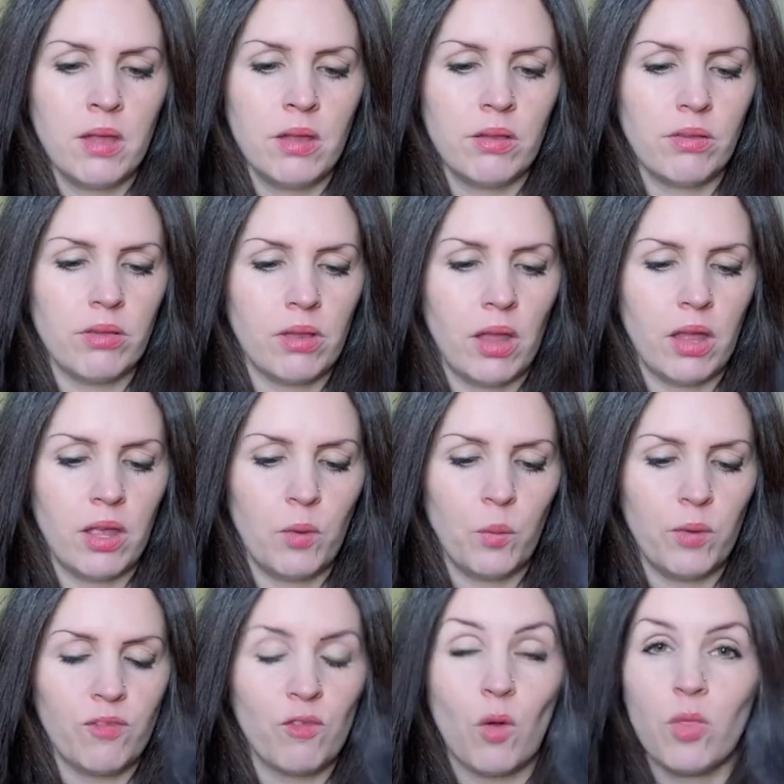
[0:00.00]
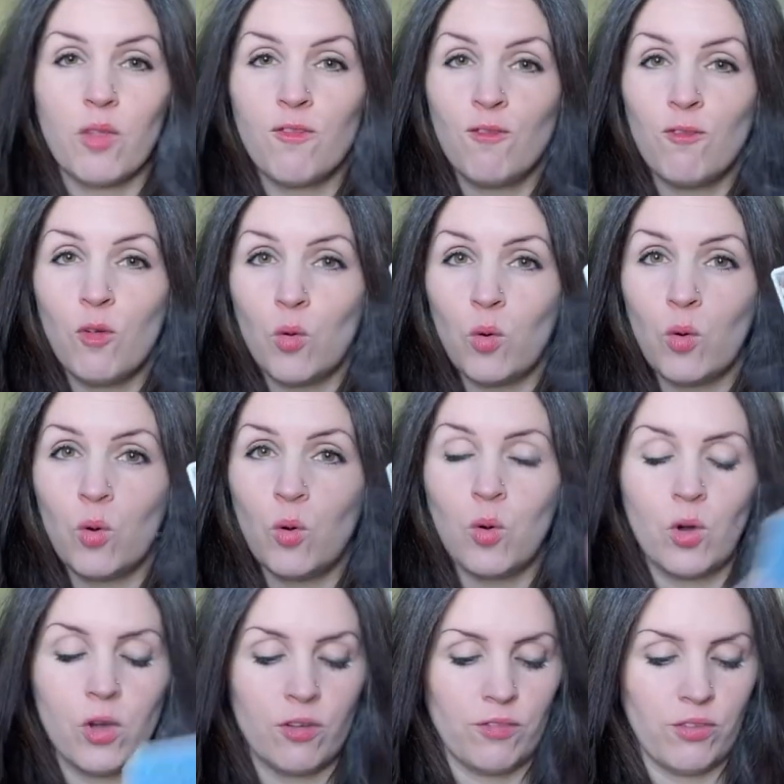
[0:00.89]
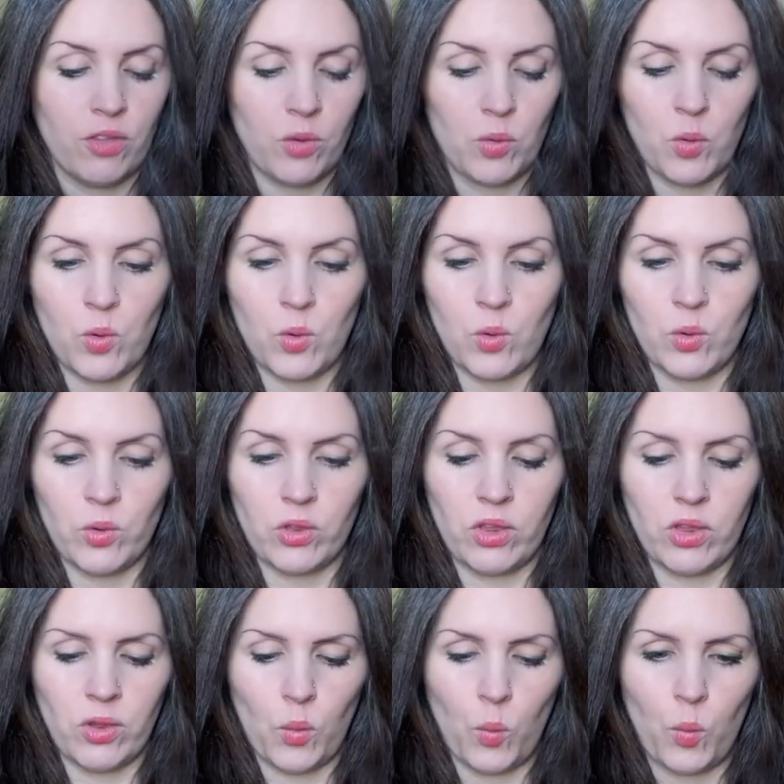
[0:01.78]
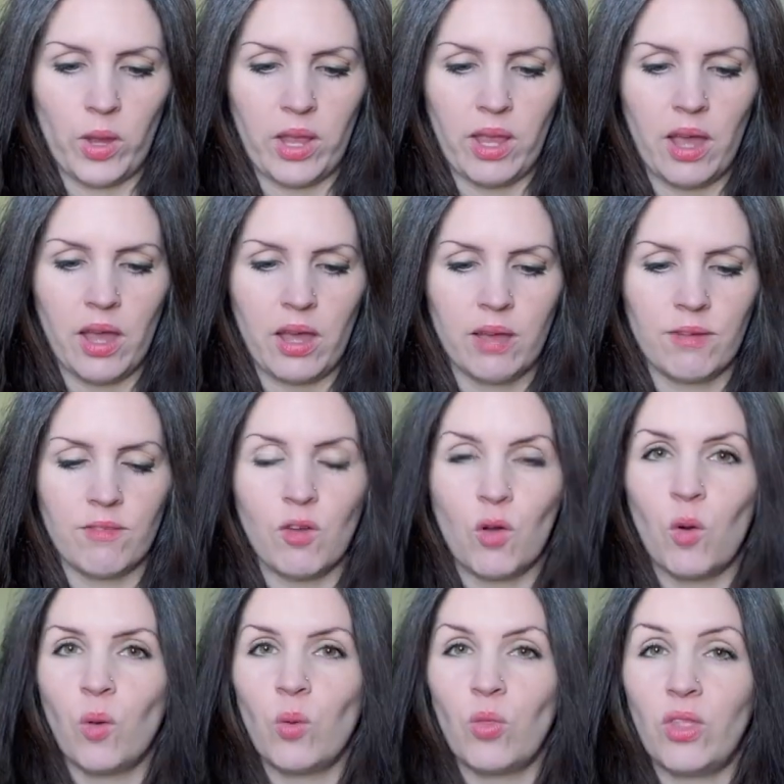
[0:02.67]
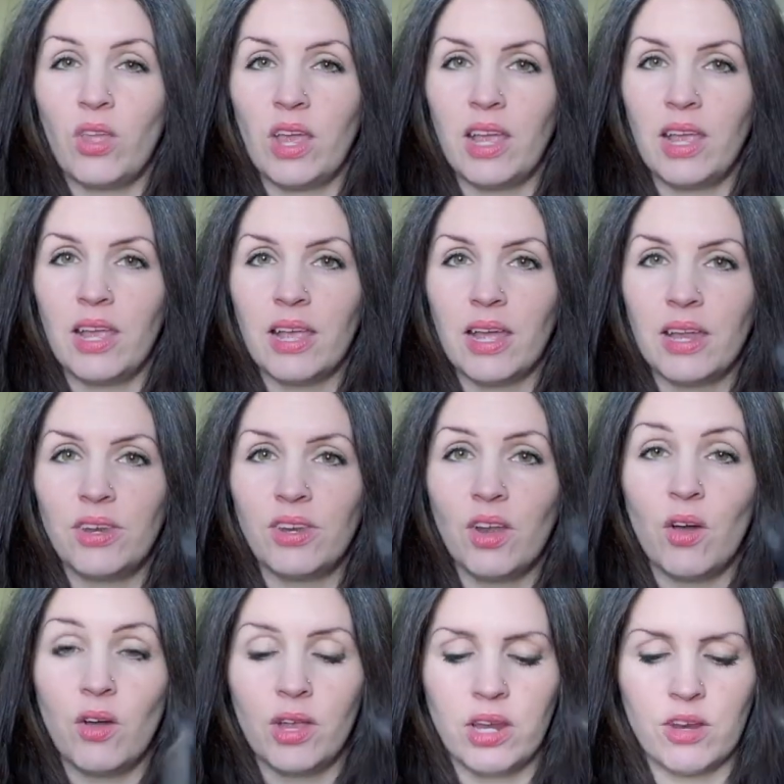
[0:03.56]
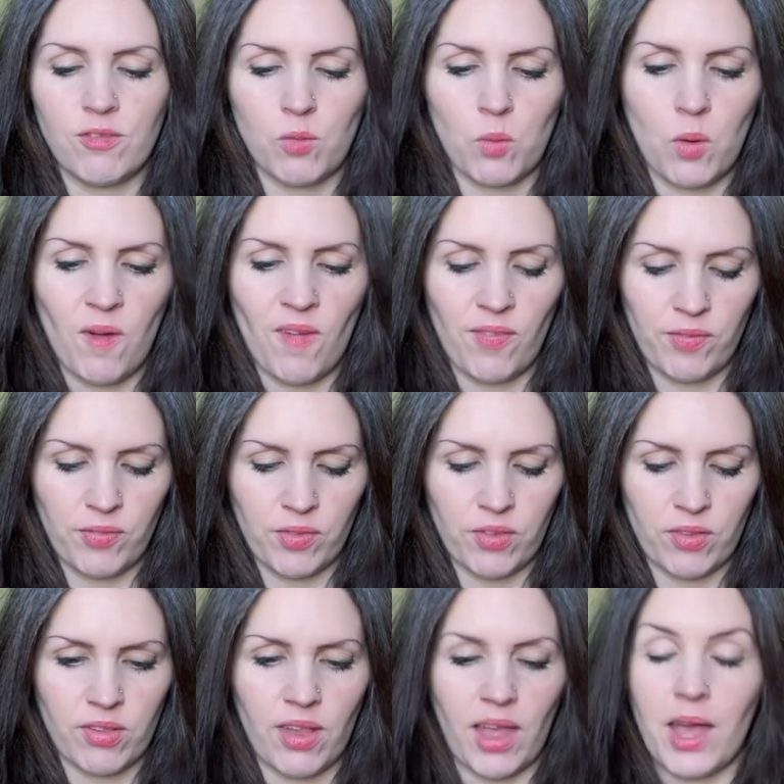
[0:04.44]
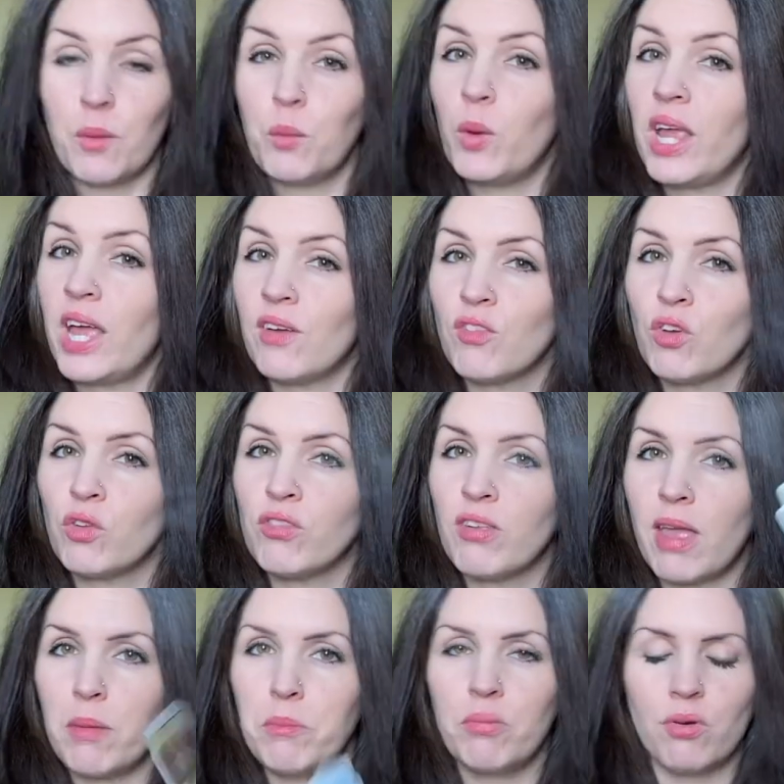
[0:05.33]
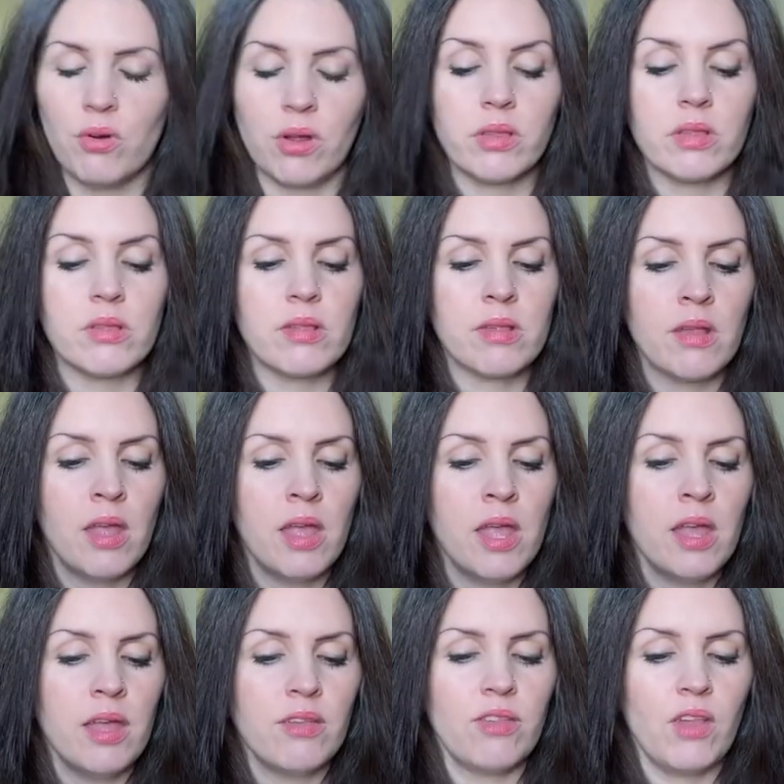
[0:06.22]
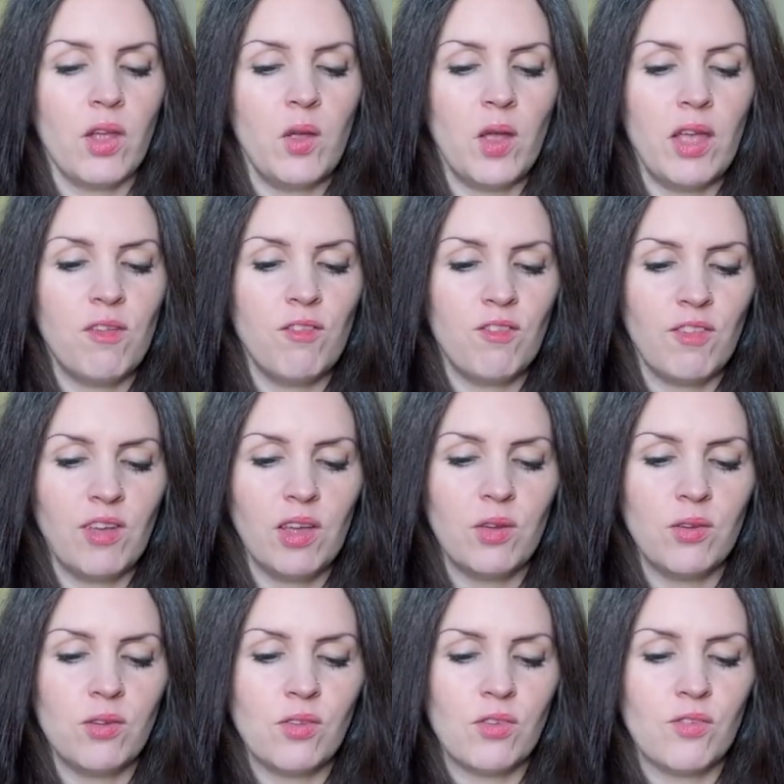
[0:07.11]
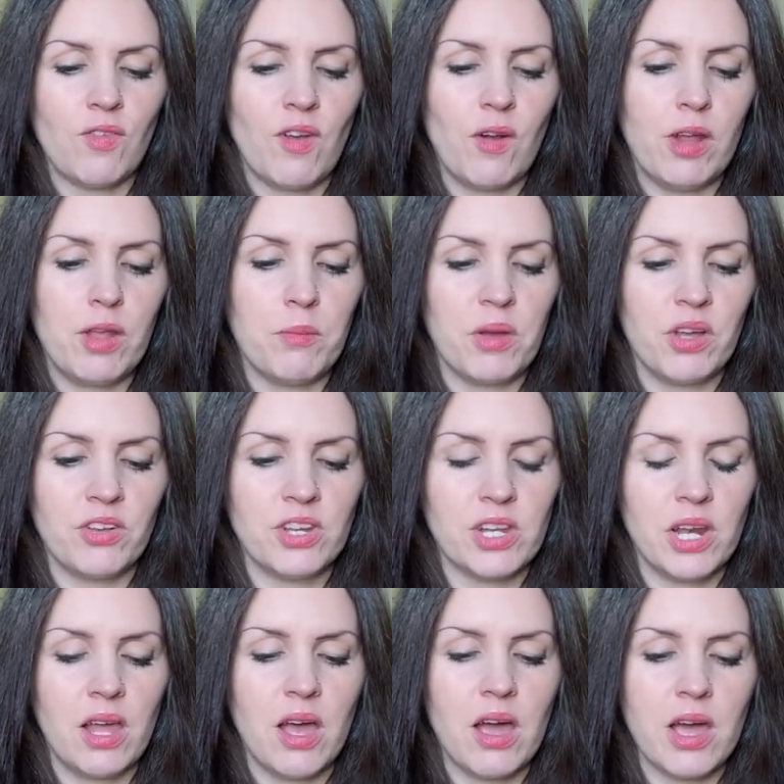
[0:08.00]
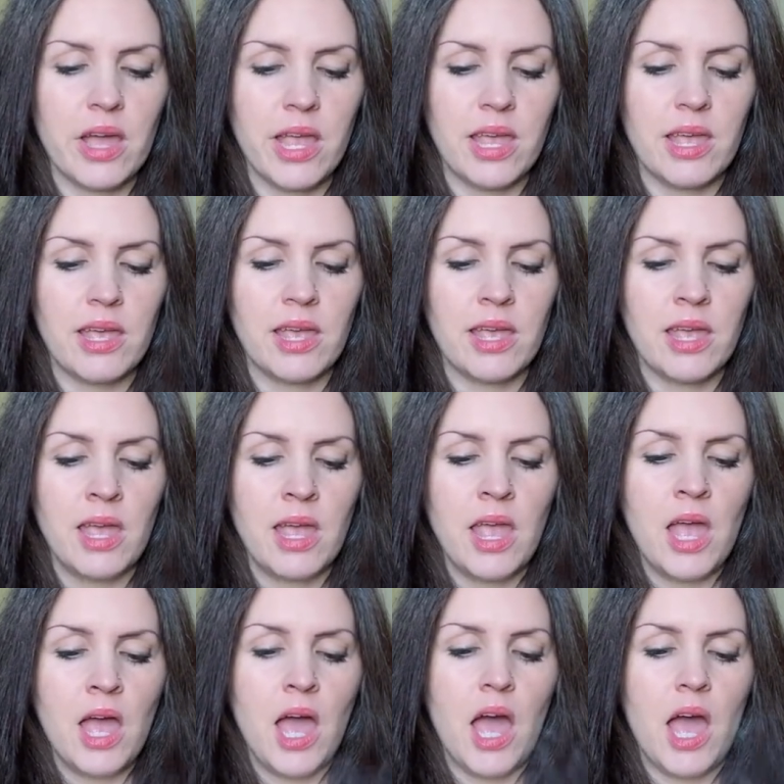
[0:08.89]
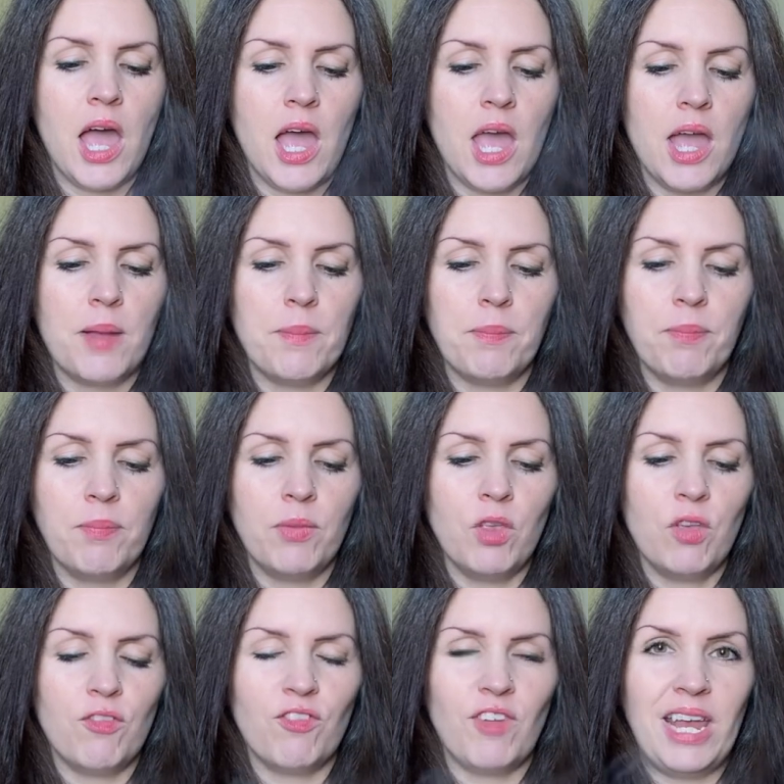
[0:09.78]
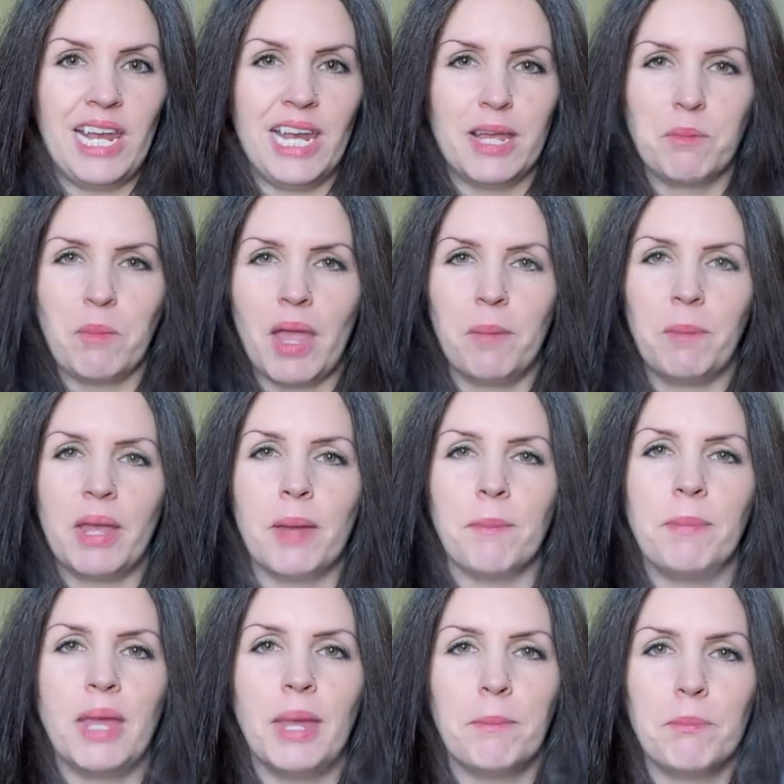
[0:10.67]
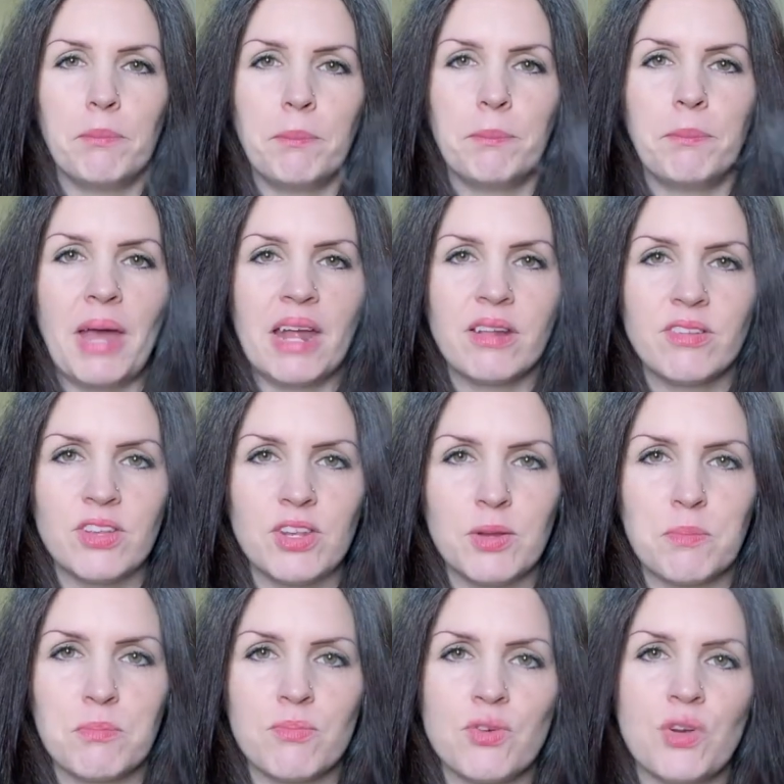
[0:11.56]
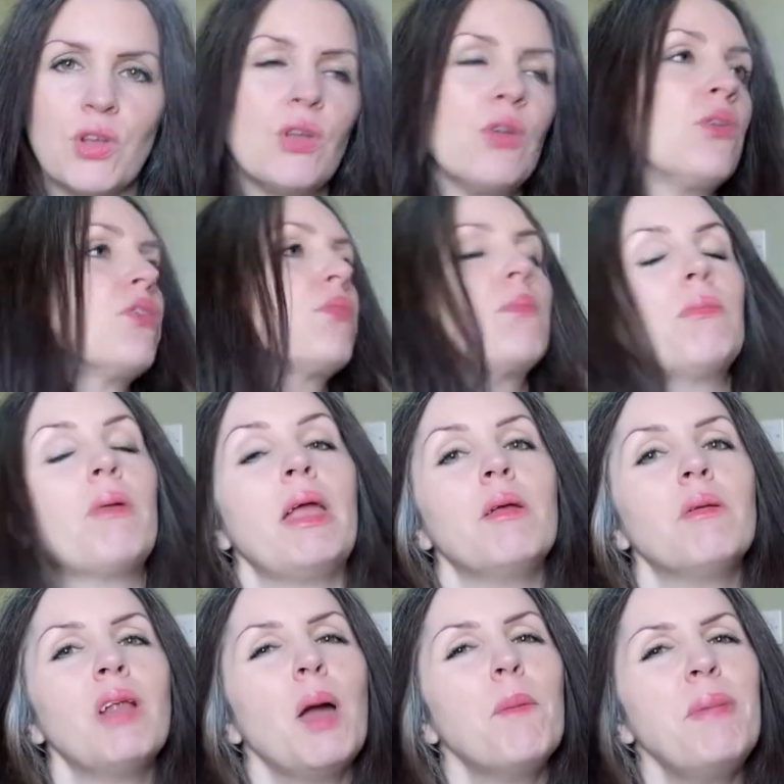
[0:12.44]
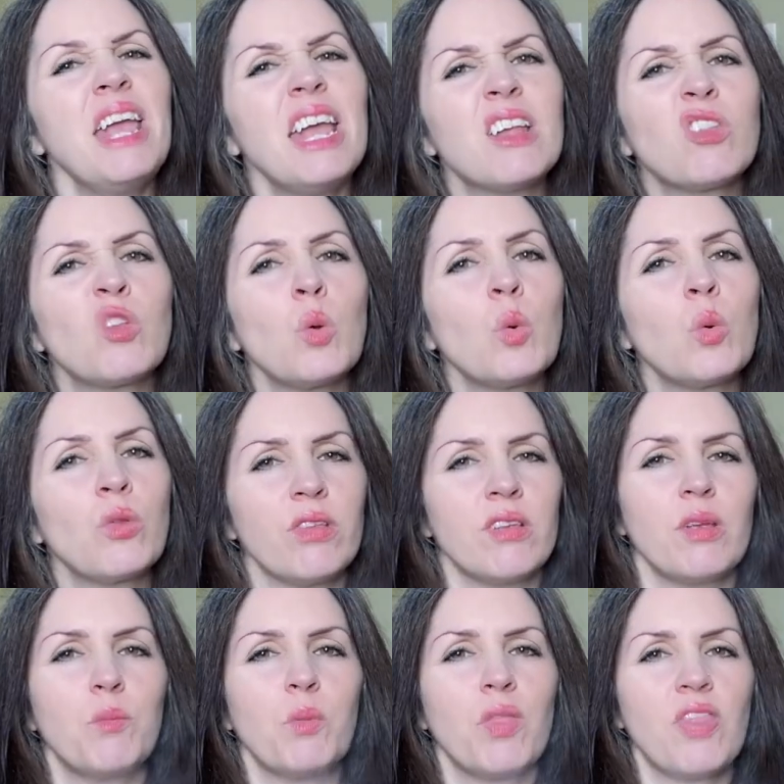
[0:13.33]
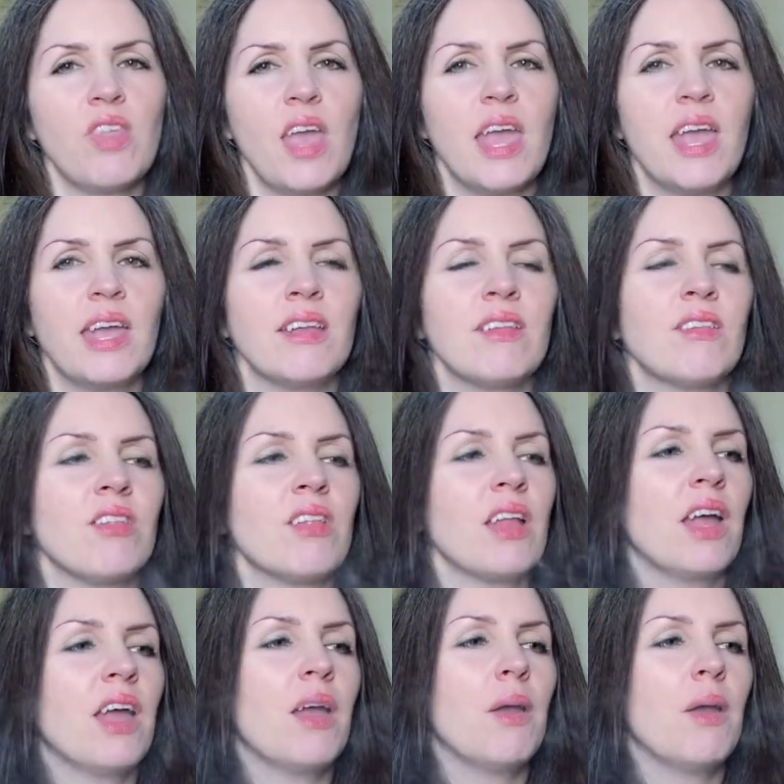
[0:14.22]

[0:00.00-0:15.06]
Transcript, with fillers: So we've got the Four of Swords, we have got the Nine of Wands, and we have got Temperance. So it feels very much like um, you're feeling maybe a bit battered and bruised, a bit exhausted with things.